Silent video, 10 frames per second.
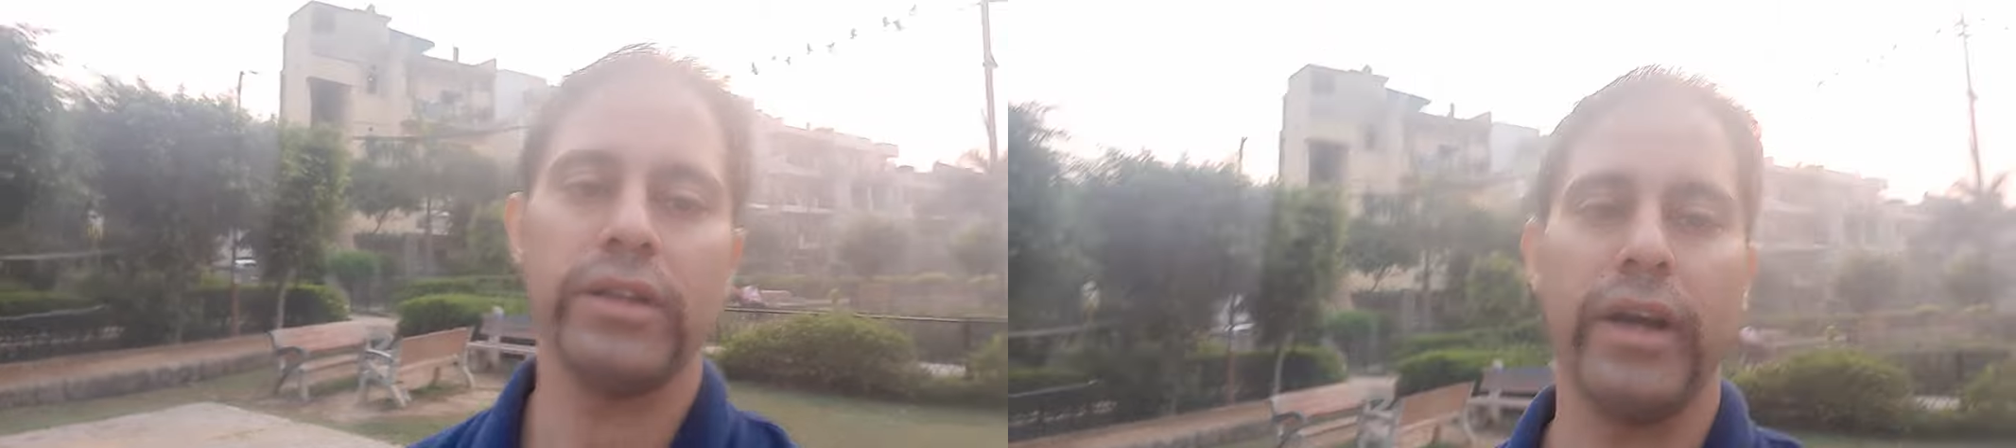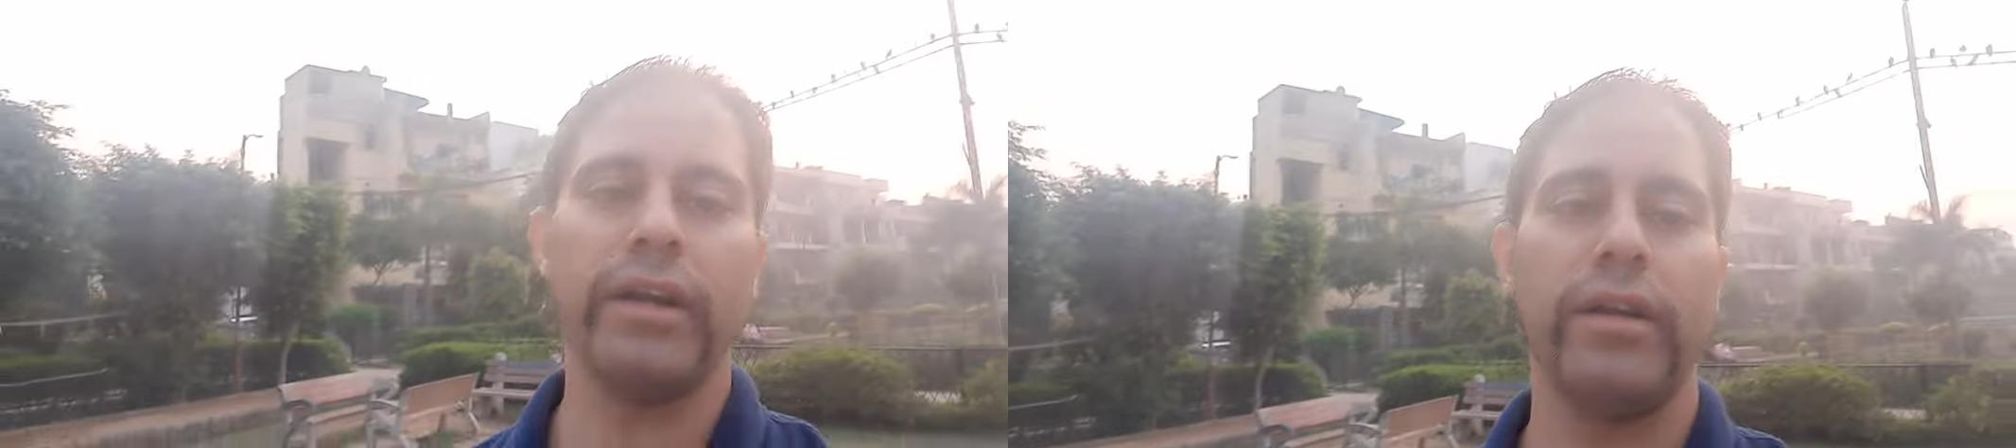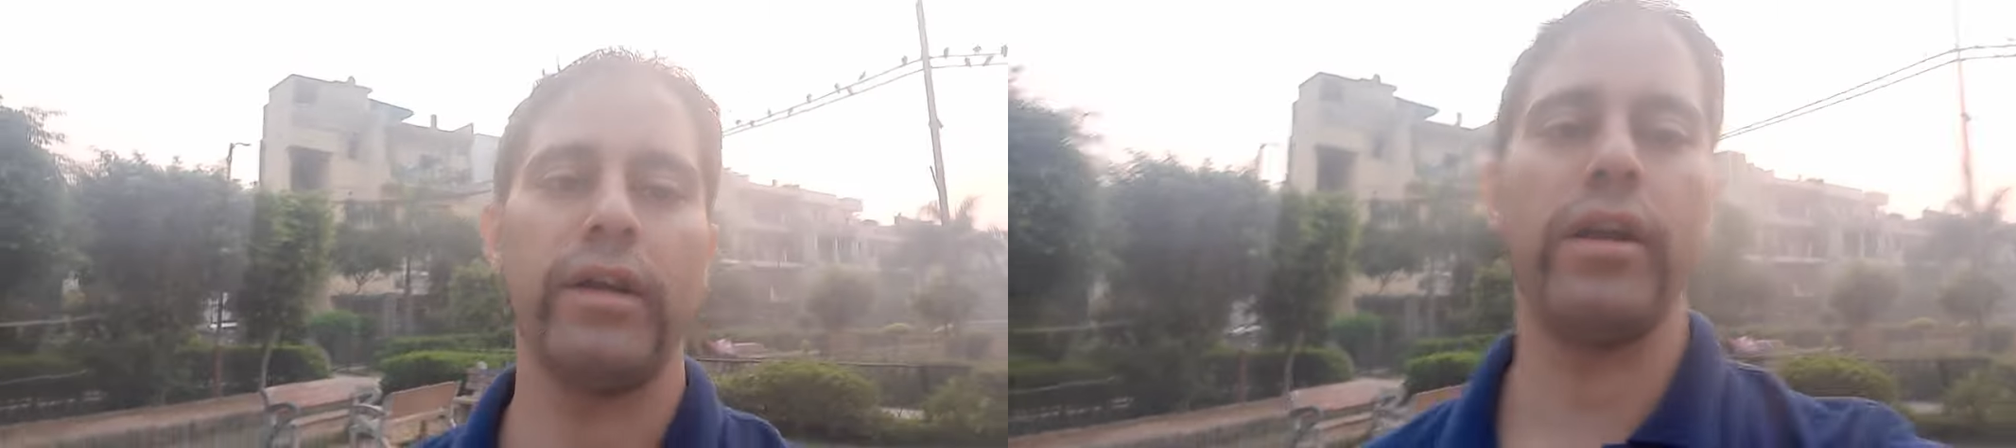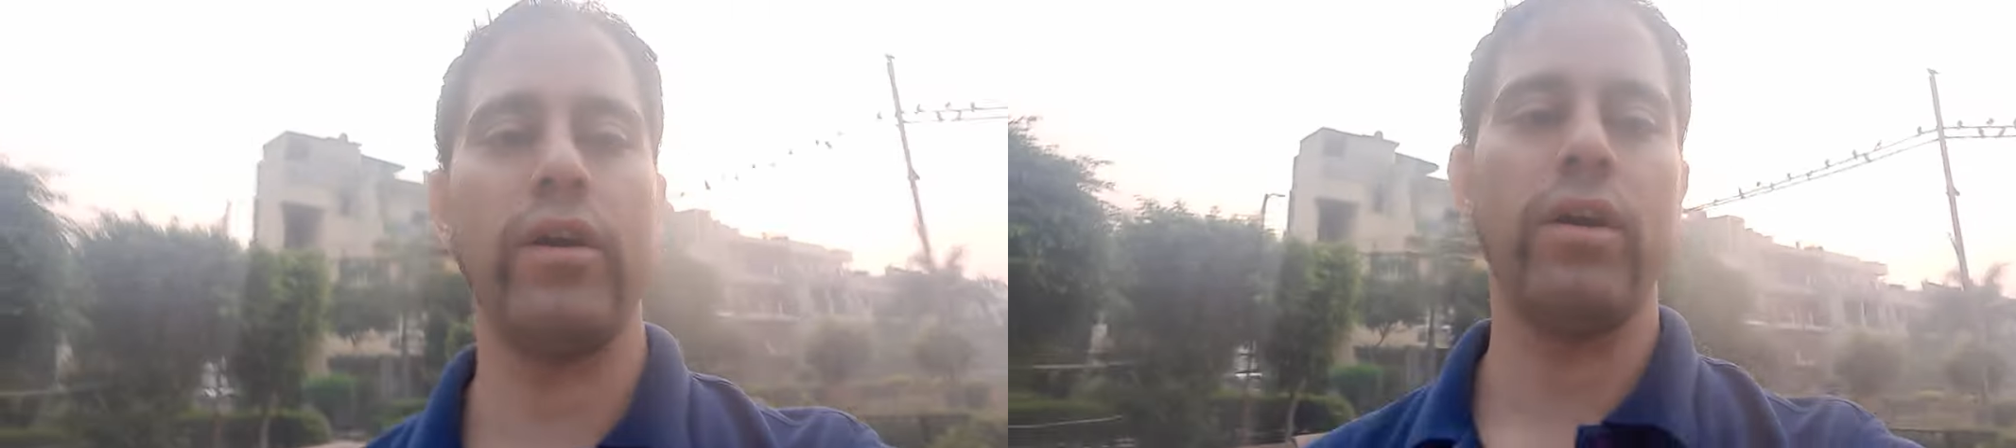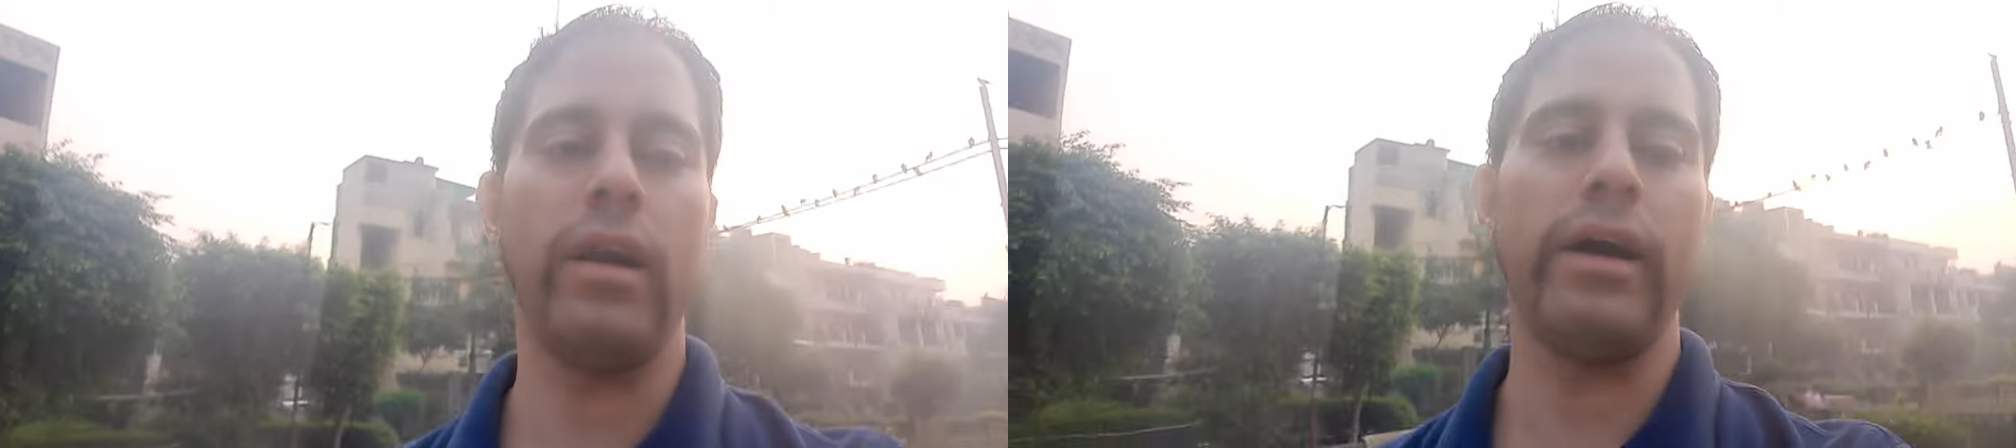change in
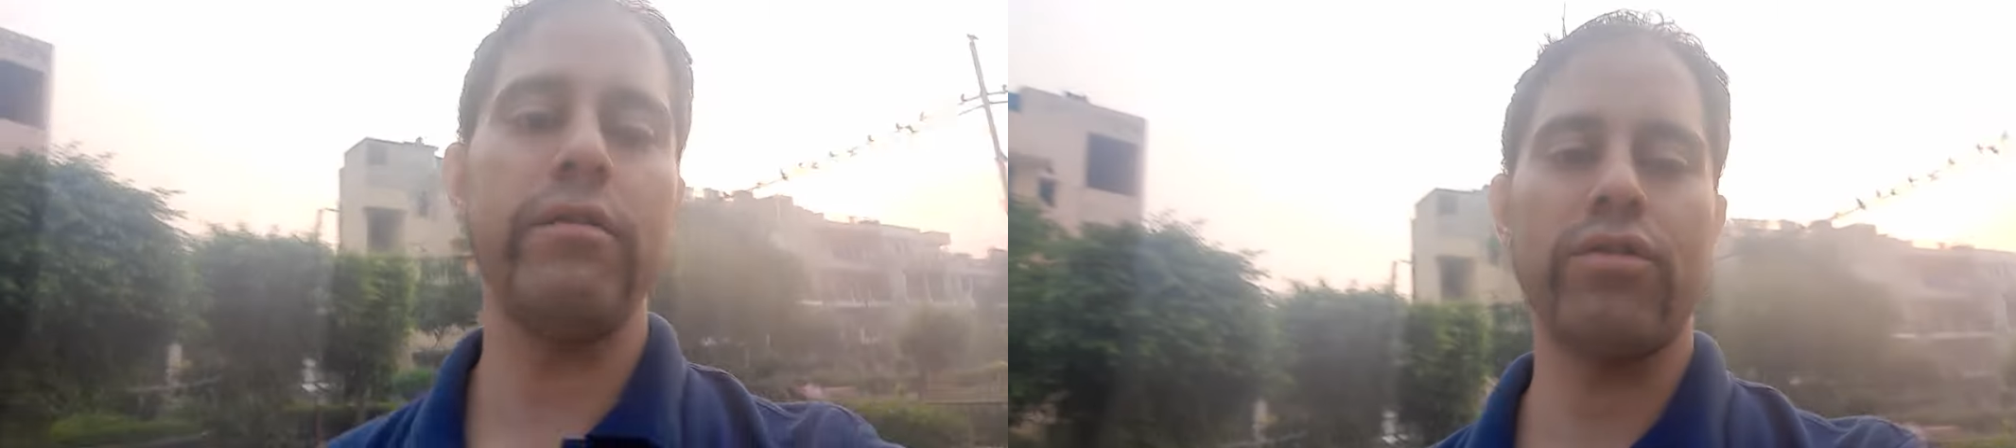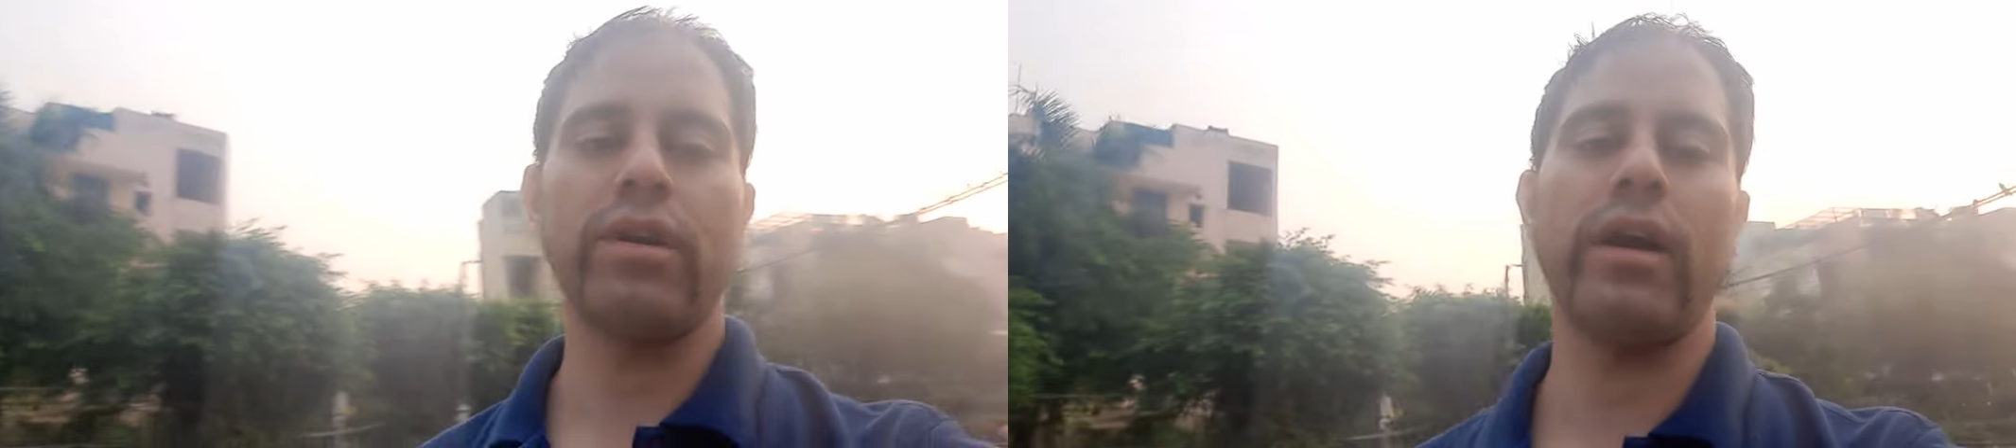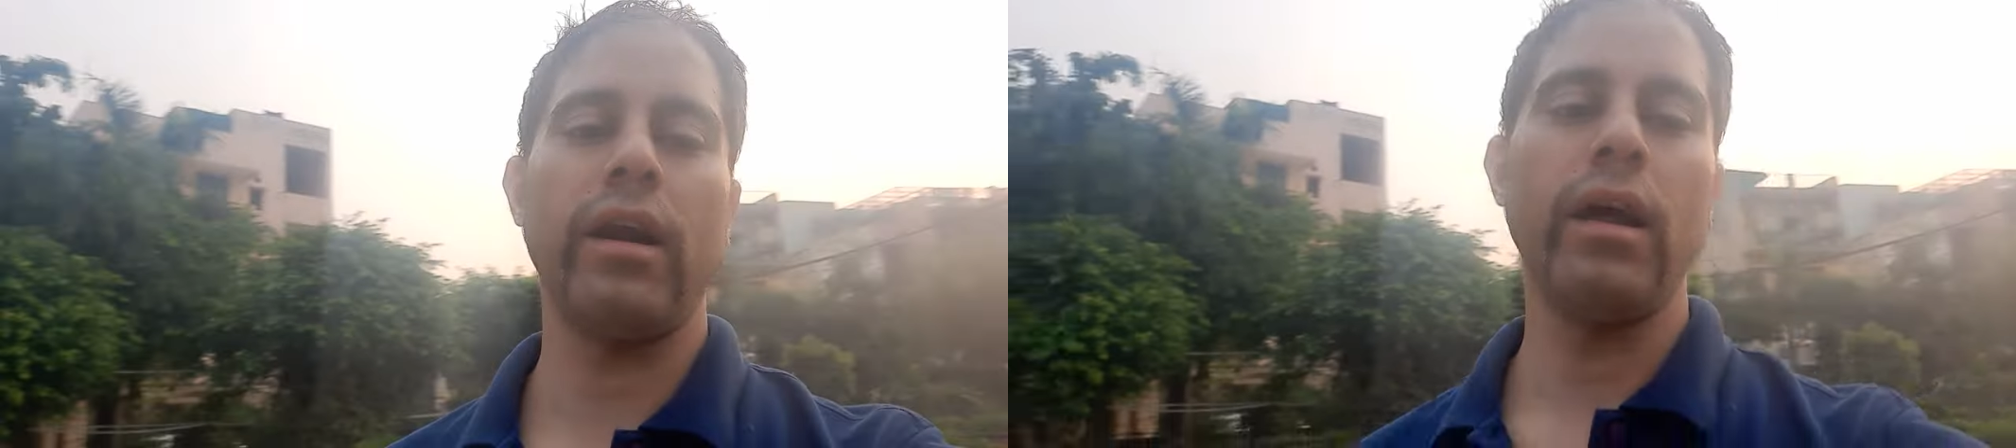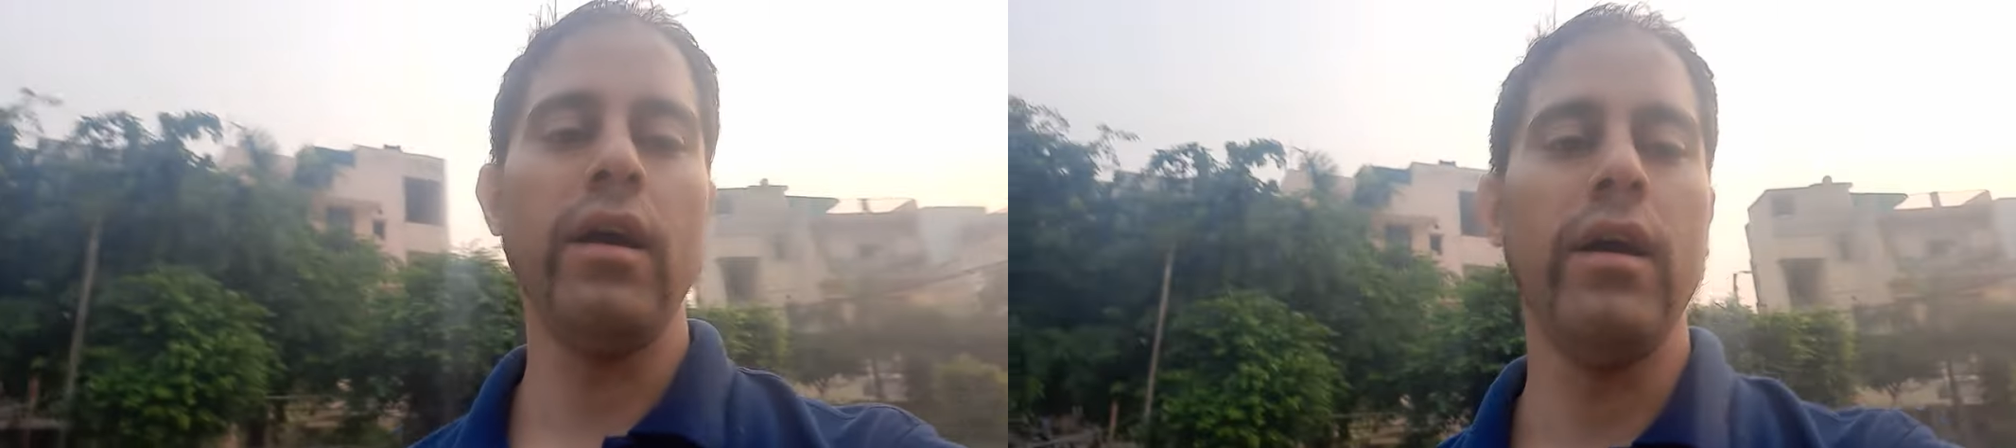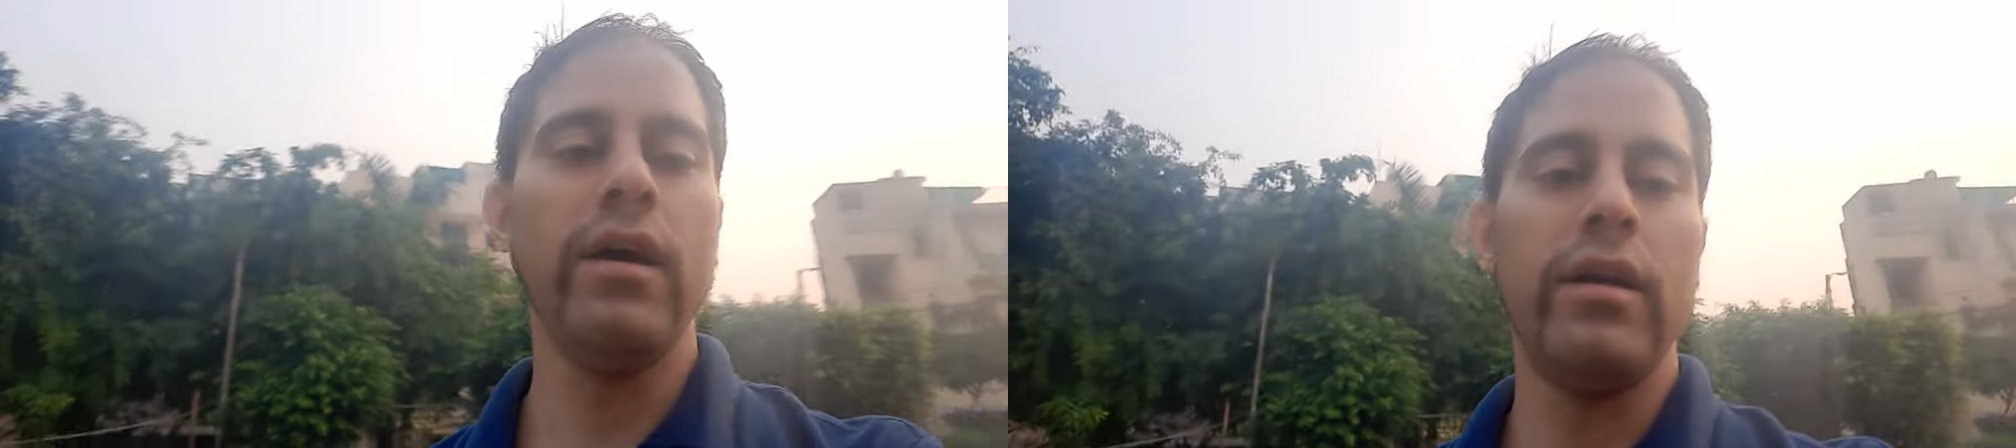your lifestyle,
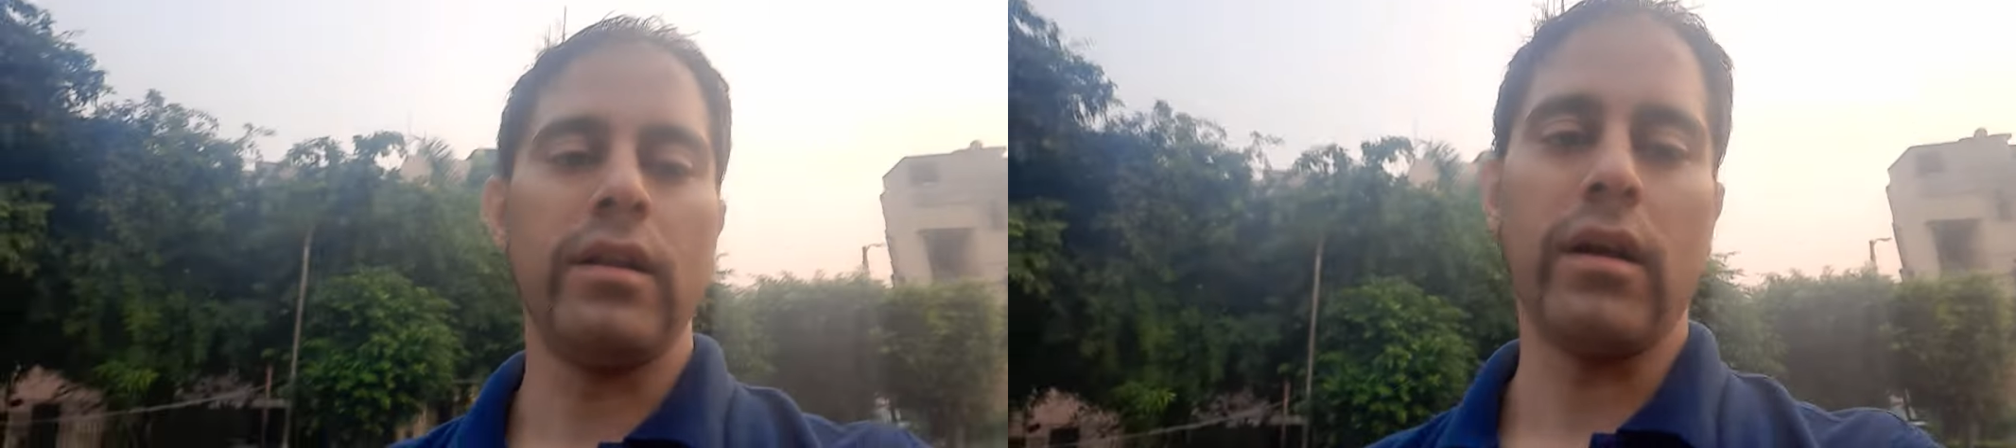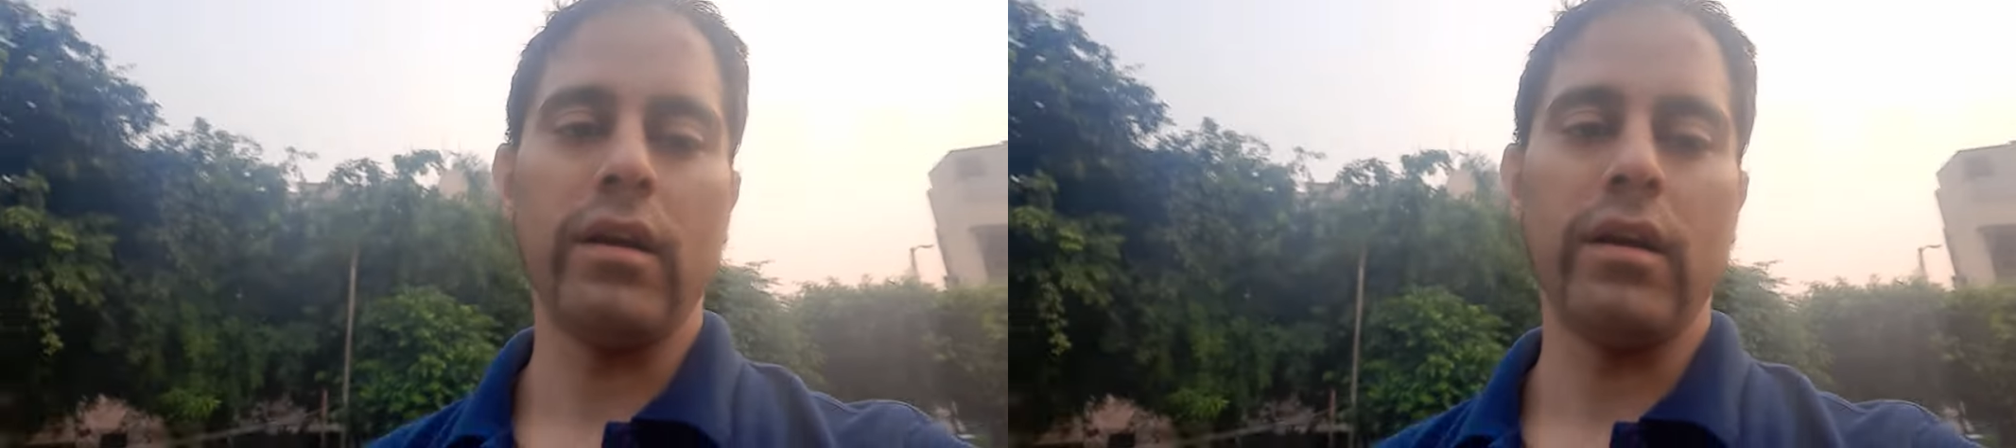the